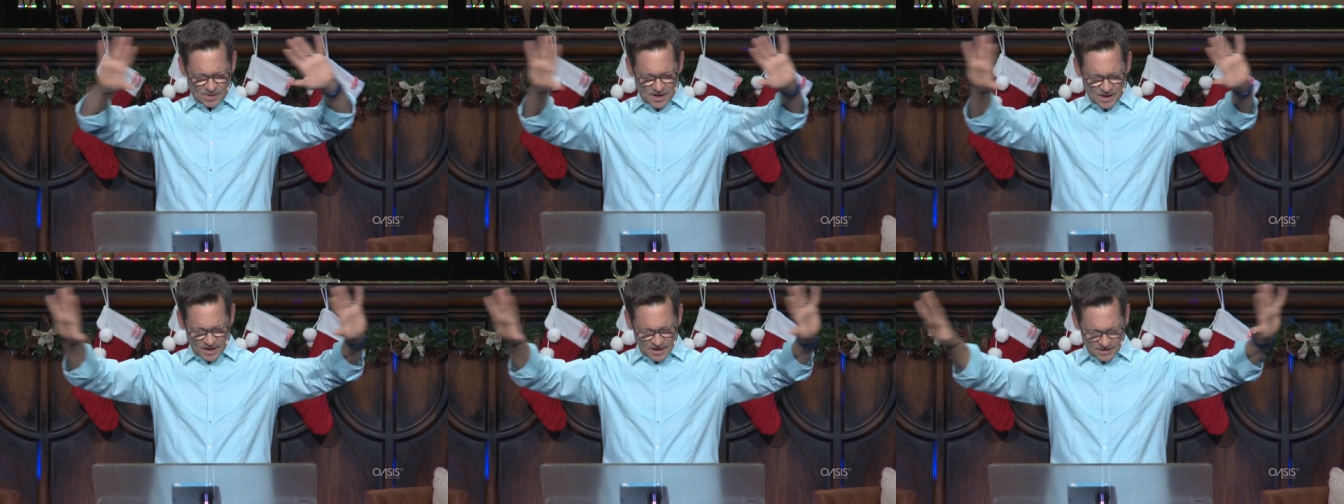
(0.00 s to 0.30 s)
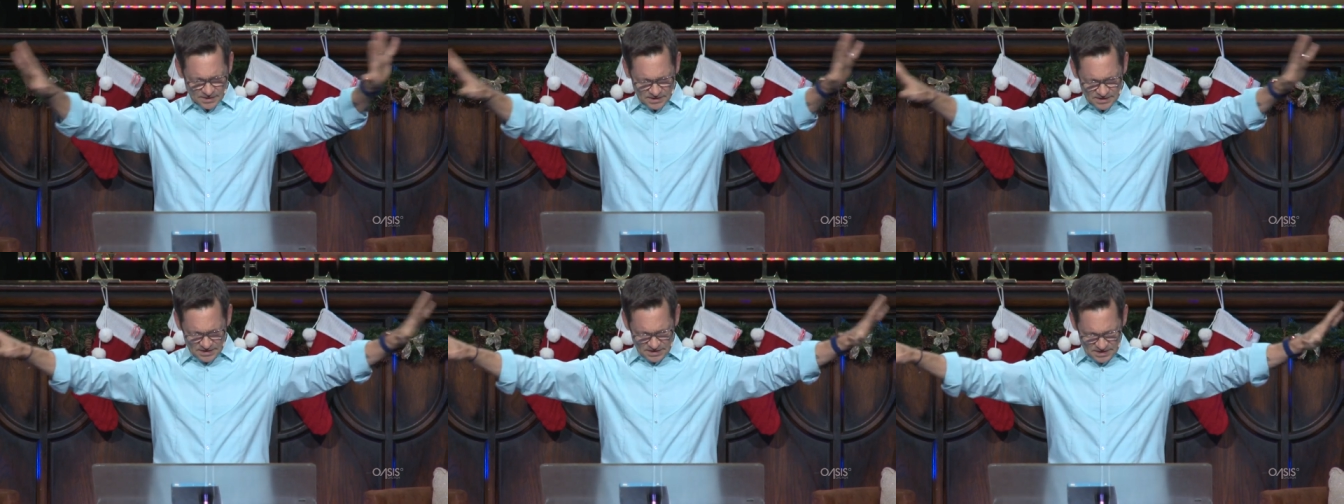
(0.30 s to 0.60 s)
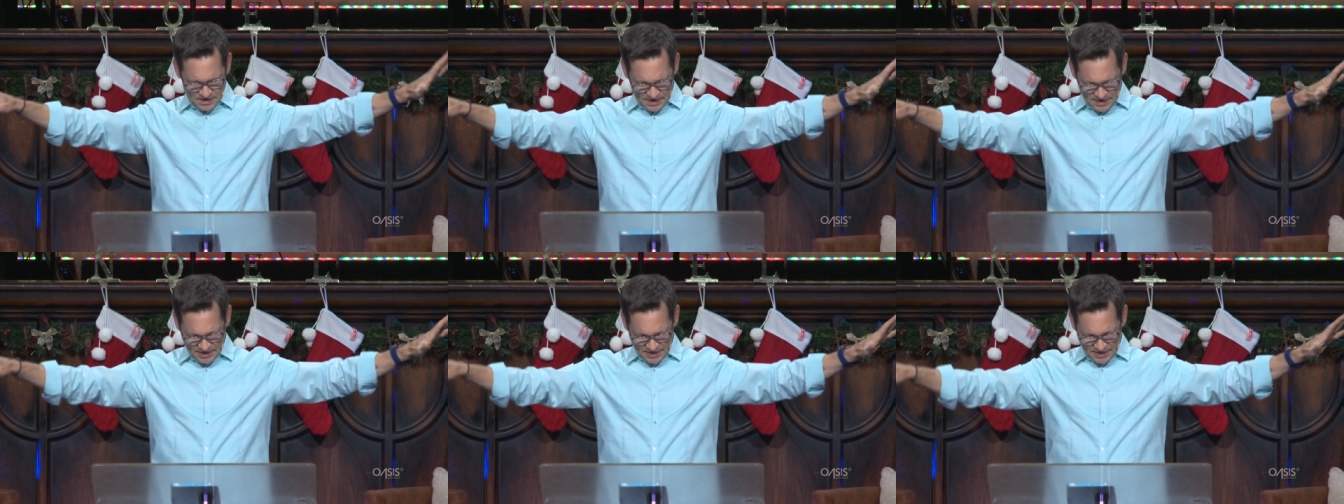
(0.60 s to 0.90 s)

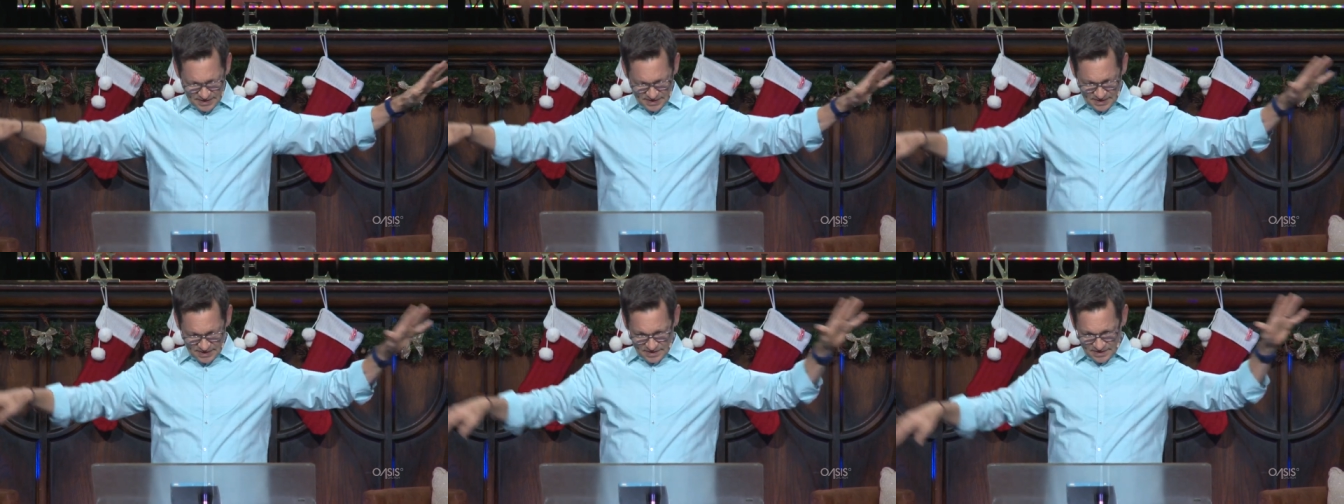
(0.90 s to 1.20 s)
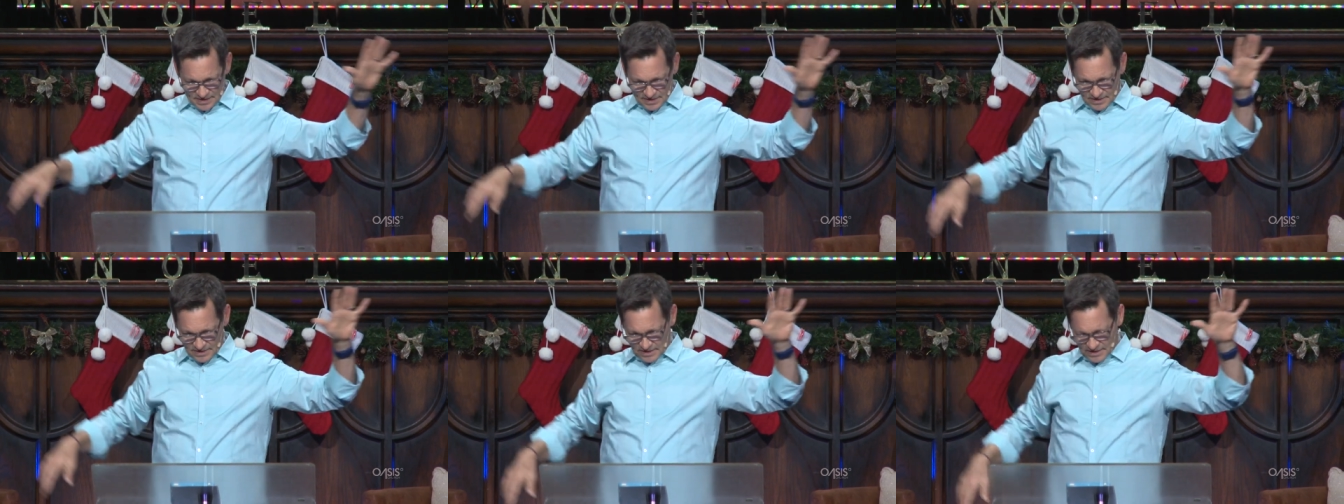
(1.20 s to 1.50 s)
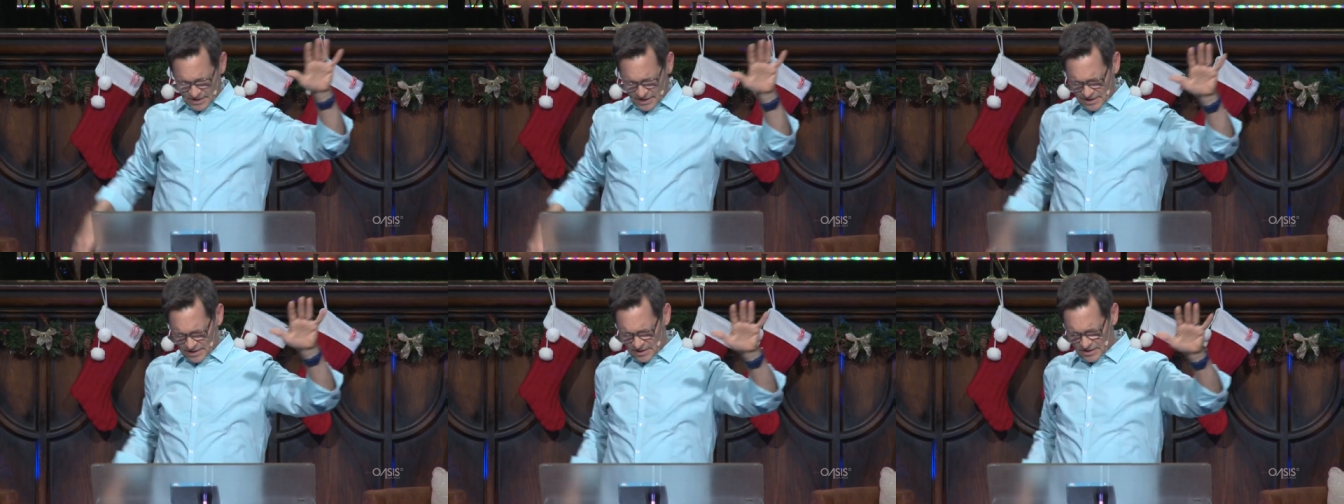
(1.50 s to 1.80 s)
parted
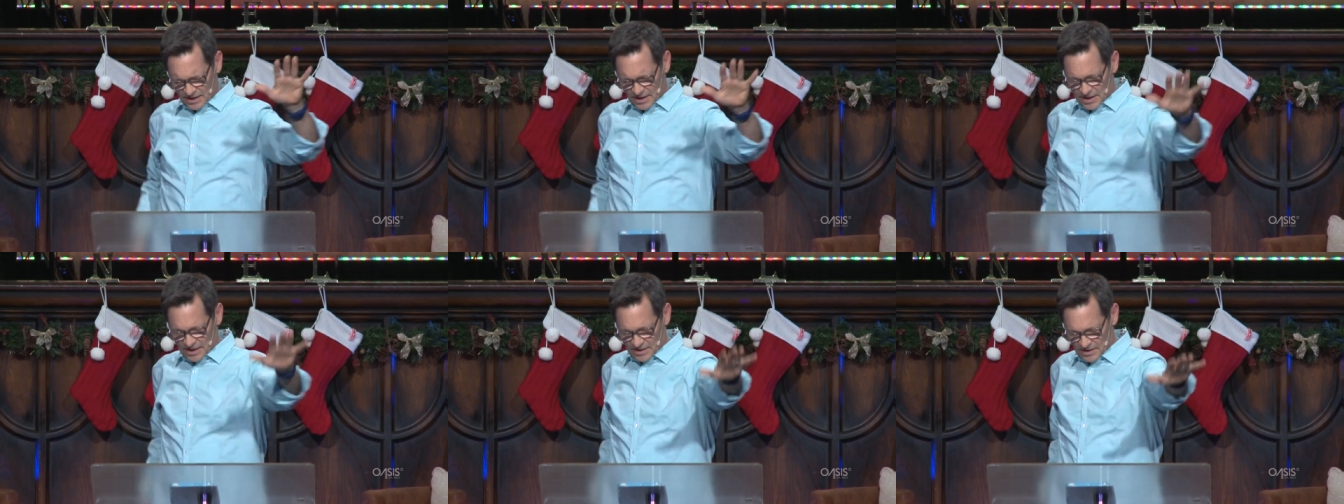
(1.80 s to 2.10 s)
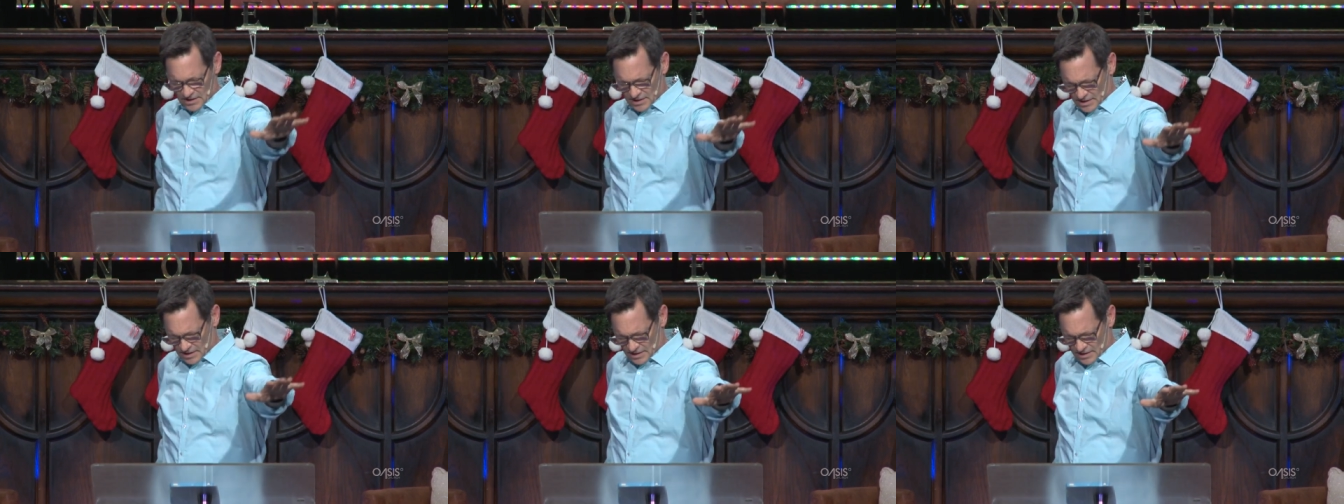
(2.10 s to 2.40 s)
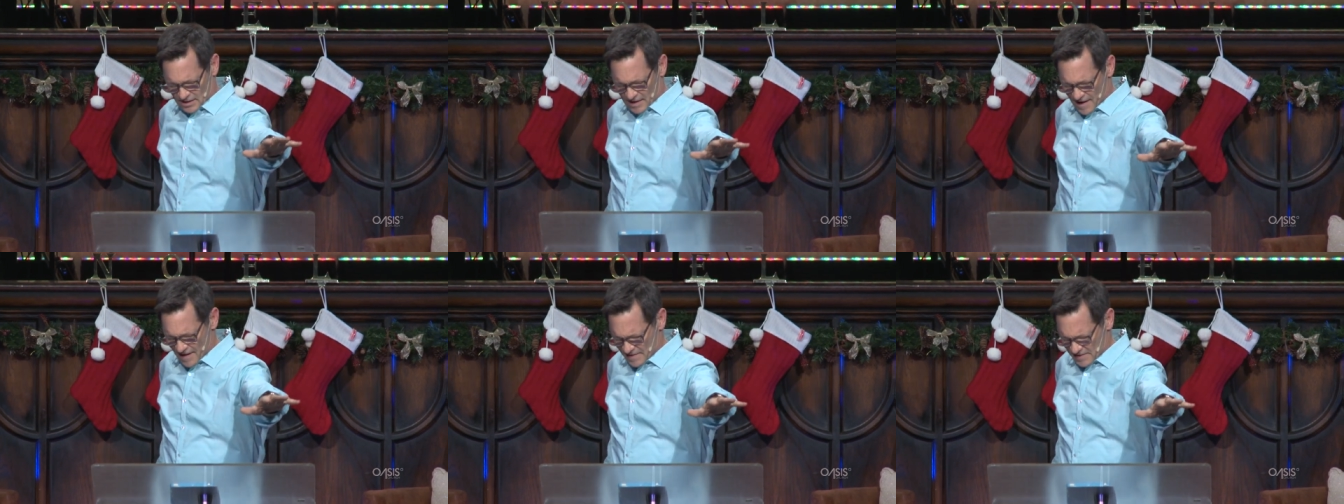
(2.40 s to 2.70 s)
and God
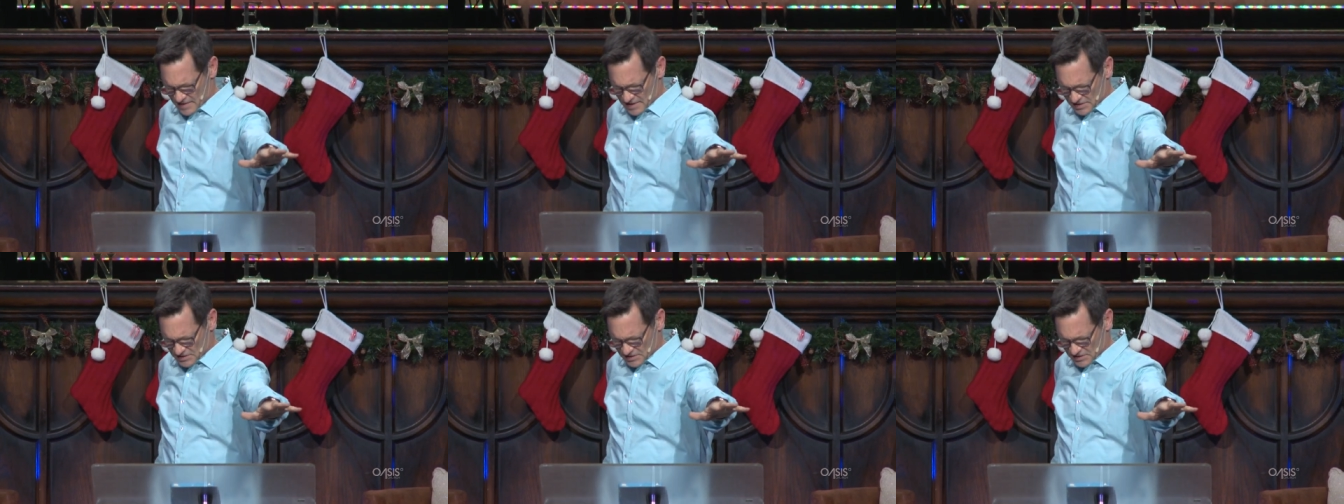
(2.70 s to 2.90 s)
got the